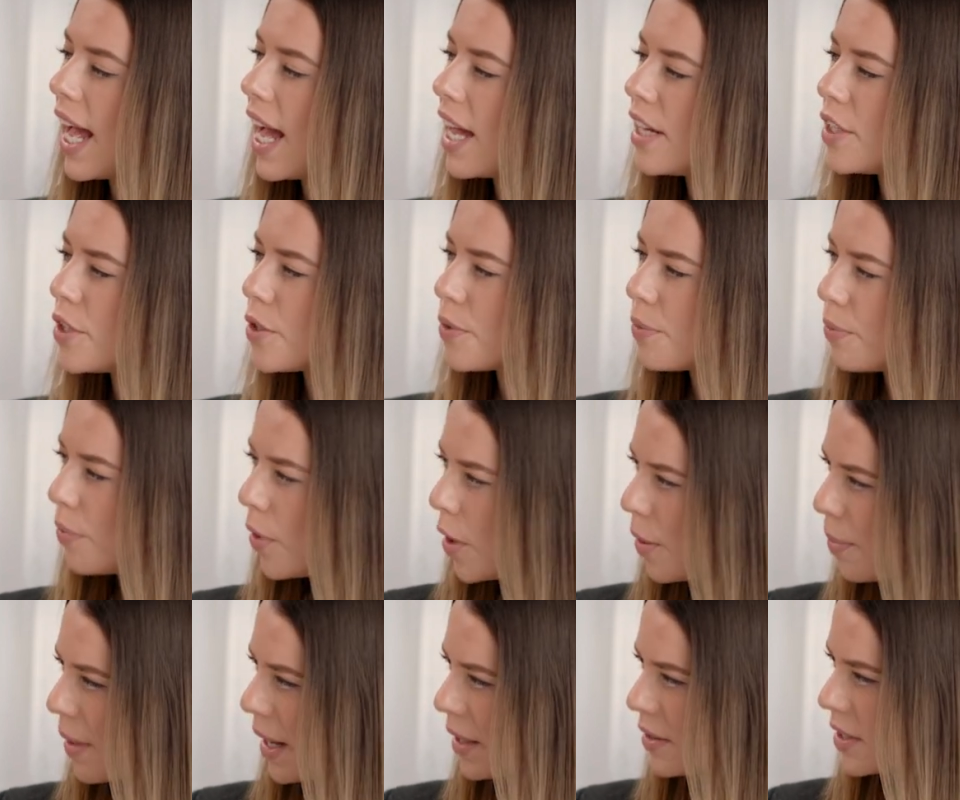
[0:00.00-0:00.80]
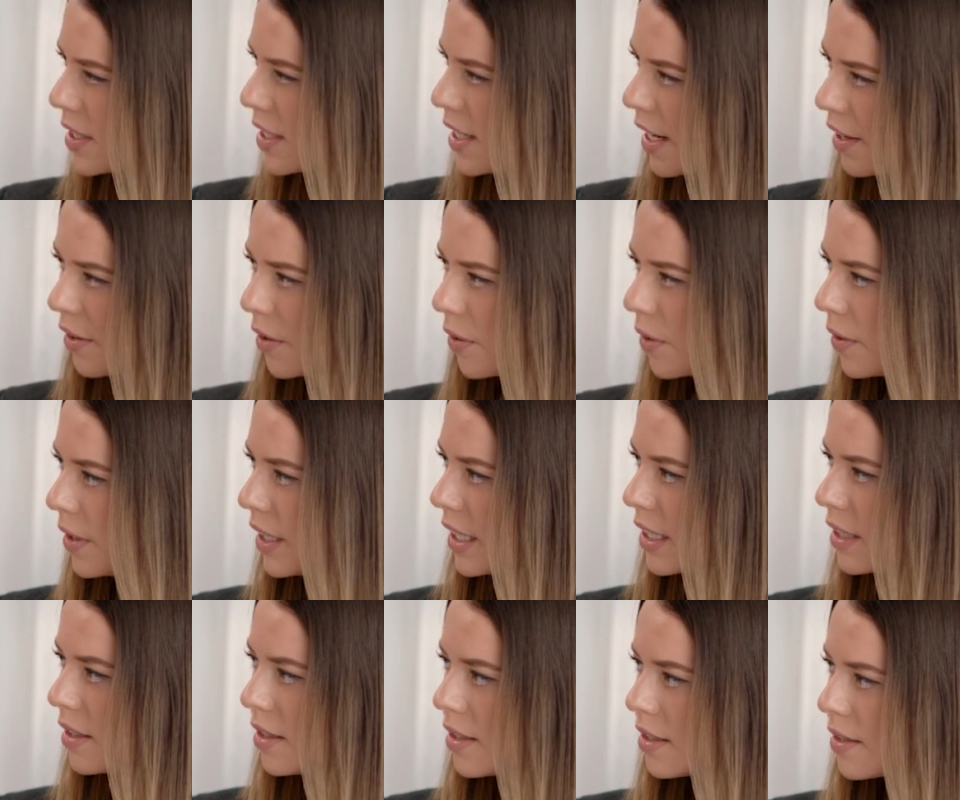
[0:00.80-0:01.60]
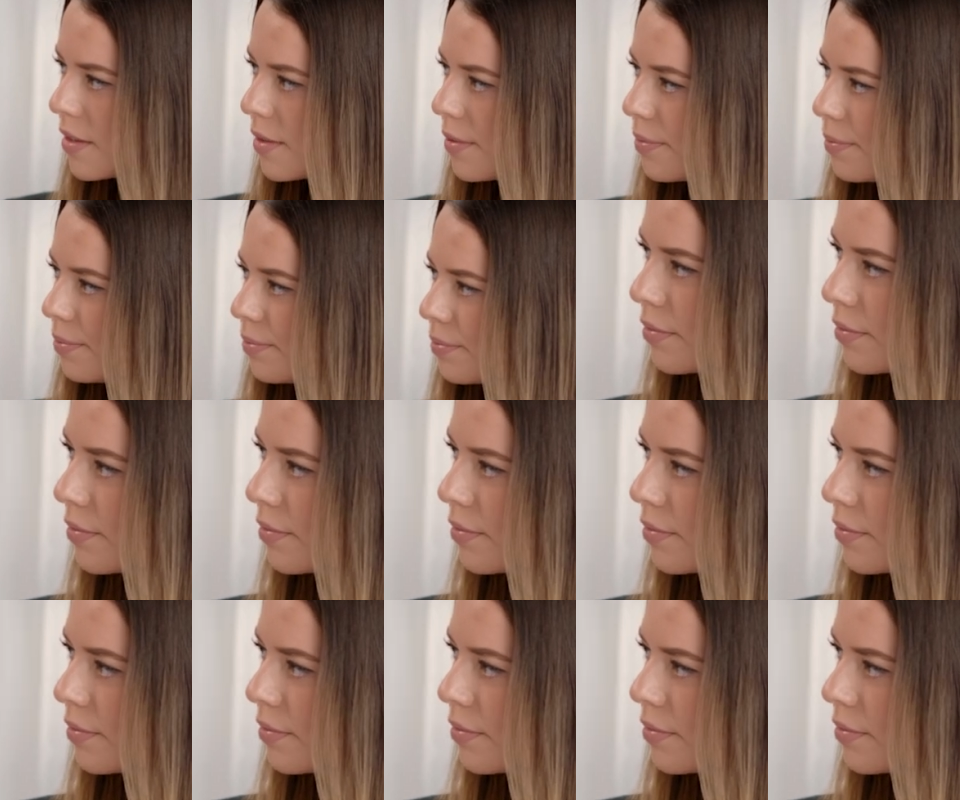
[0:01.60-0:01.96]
And what about steroids?